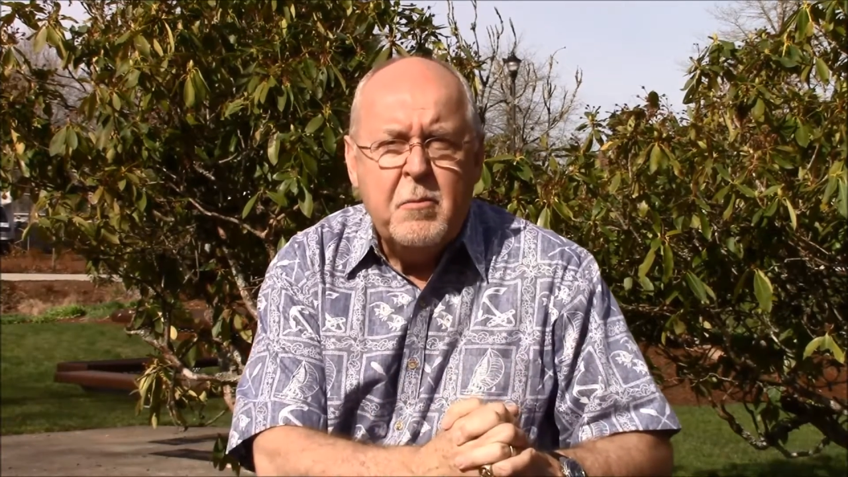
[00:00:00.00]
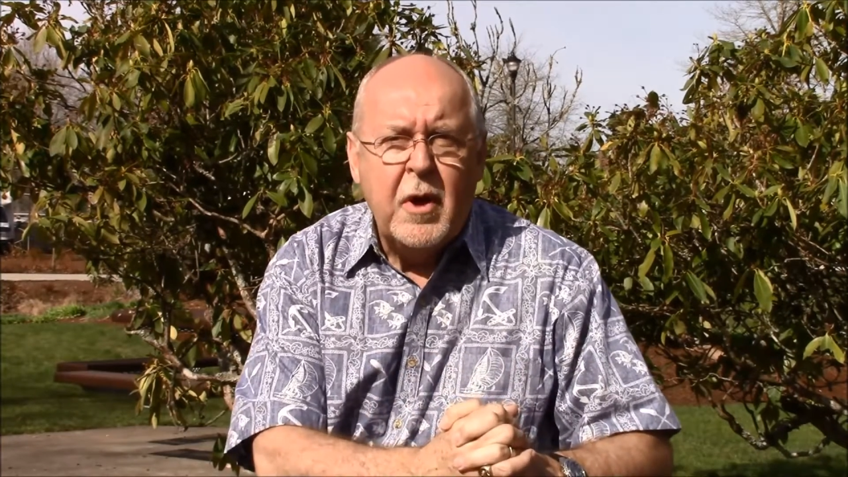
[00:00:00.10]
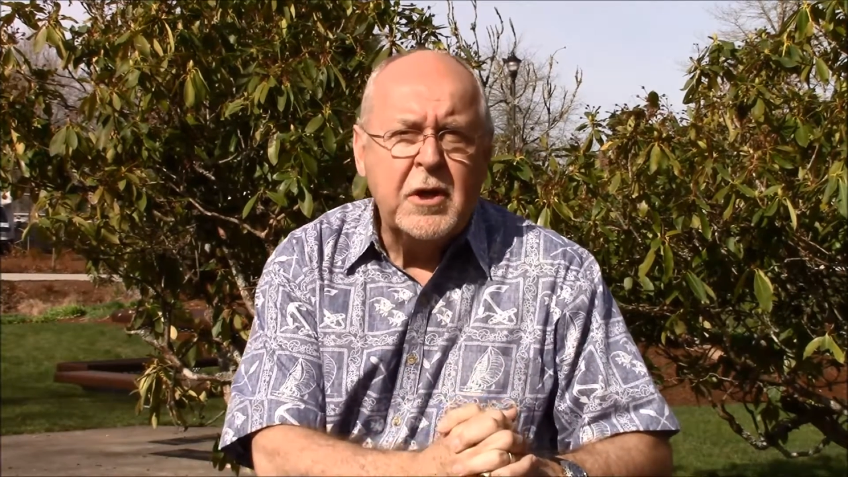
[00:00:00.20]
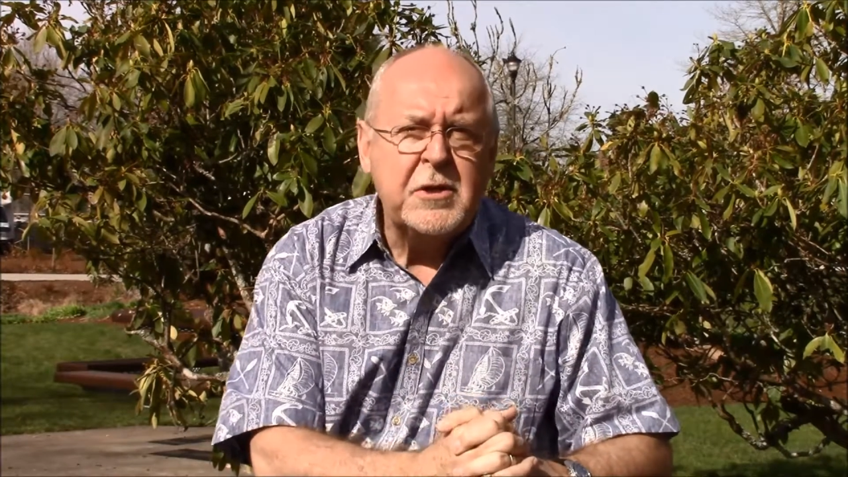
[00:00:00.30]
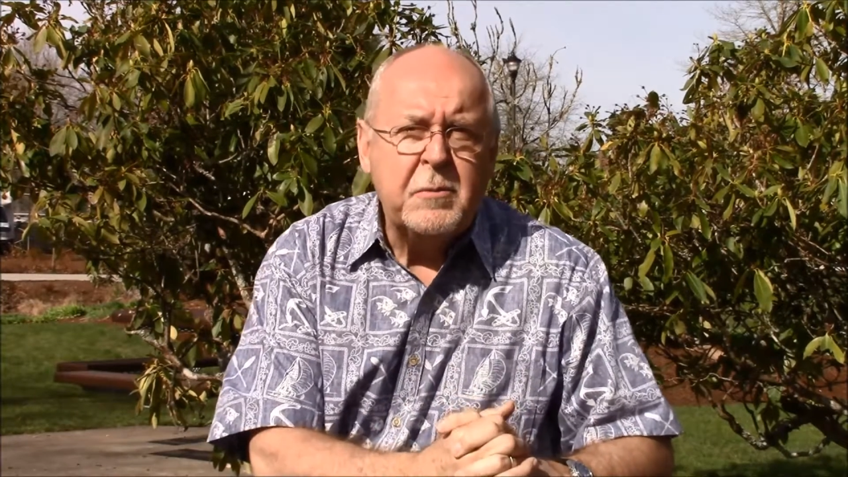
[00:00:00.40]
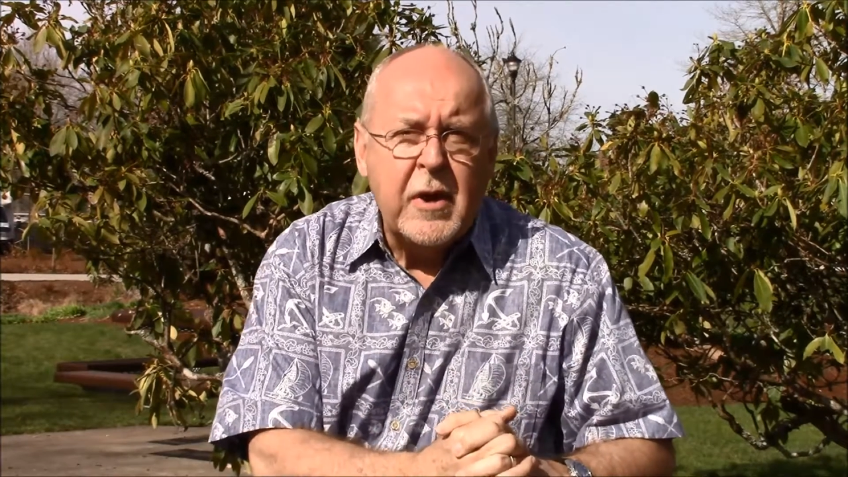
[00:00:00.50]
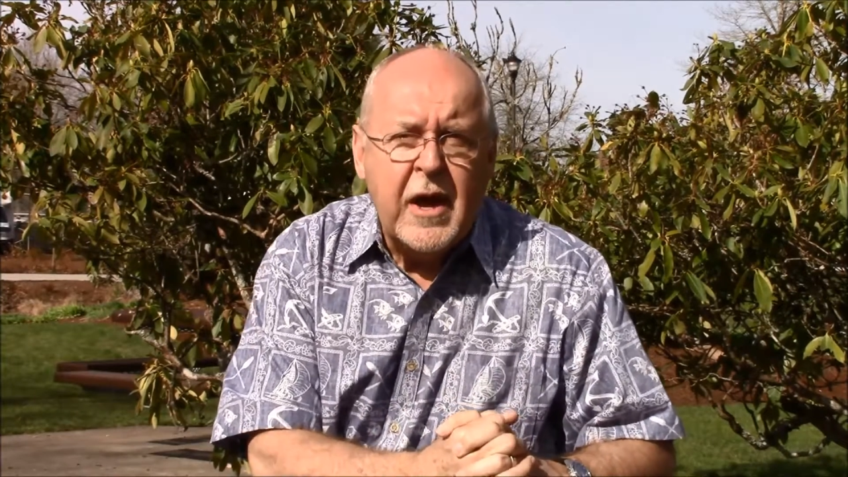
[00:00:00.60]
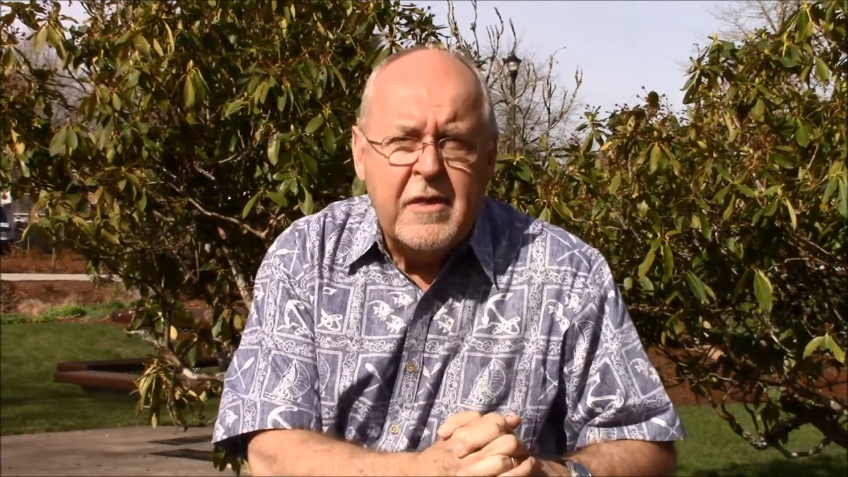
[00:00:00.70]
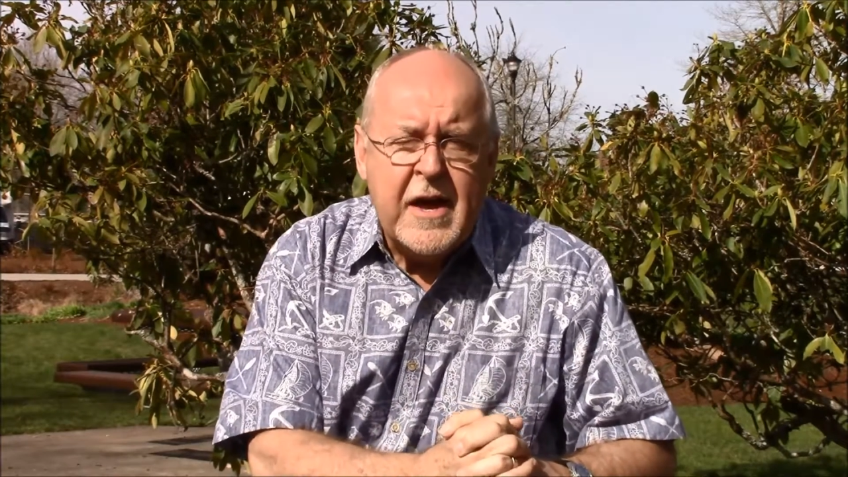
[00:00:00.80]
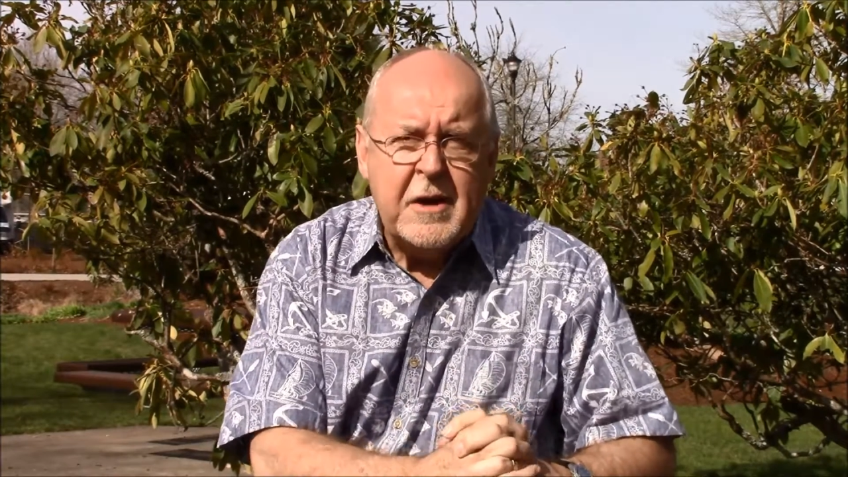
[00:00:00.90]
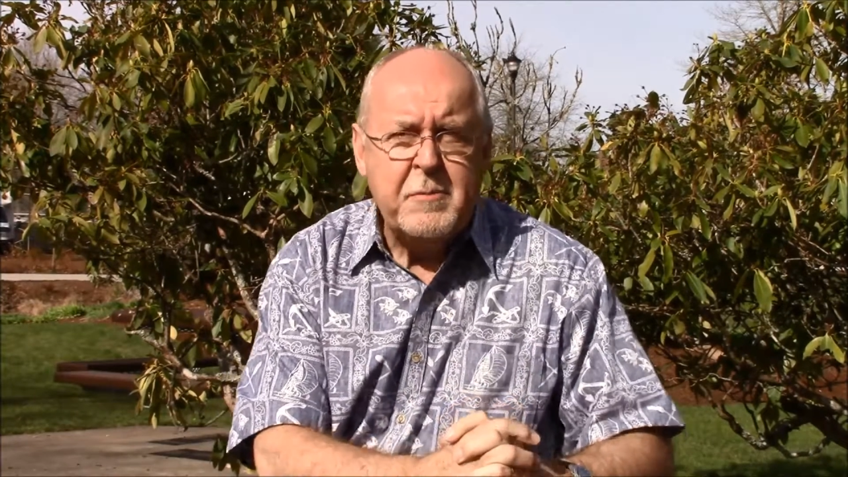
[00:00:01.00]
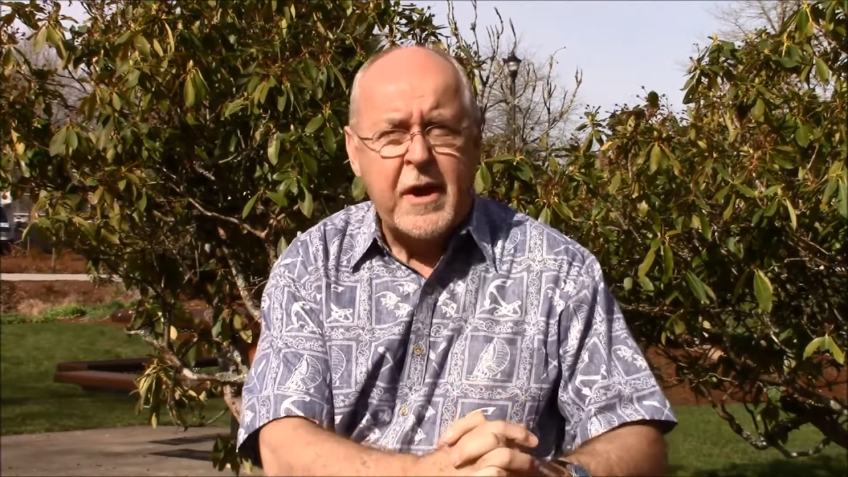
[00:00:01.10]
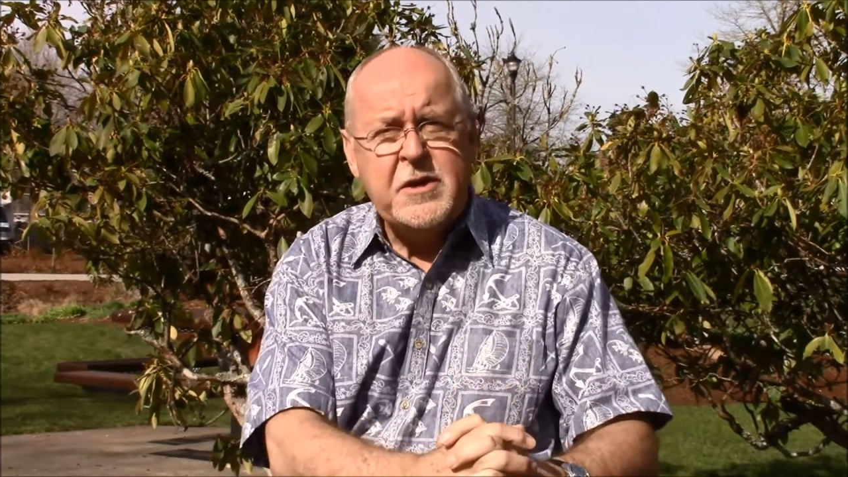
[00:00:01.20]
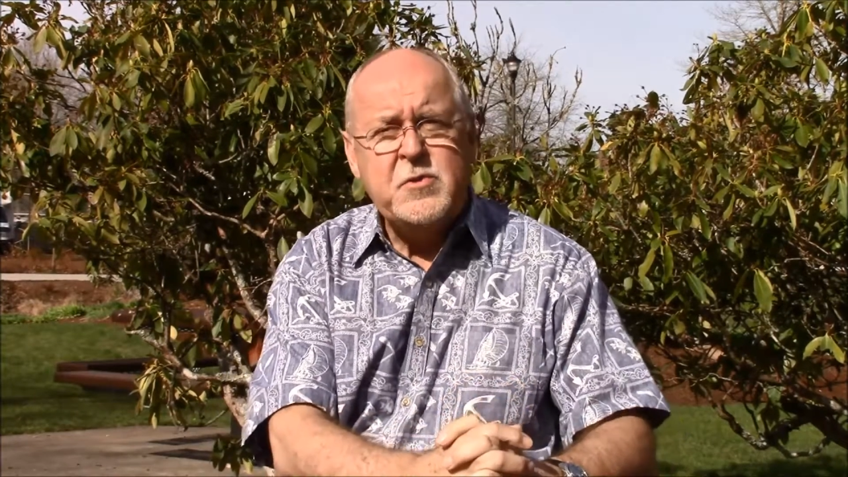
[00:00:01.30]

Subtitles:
multiply that by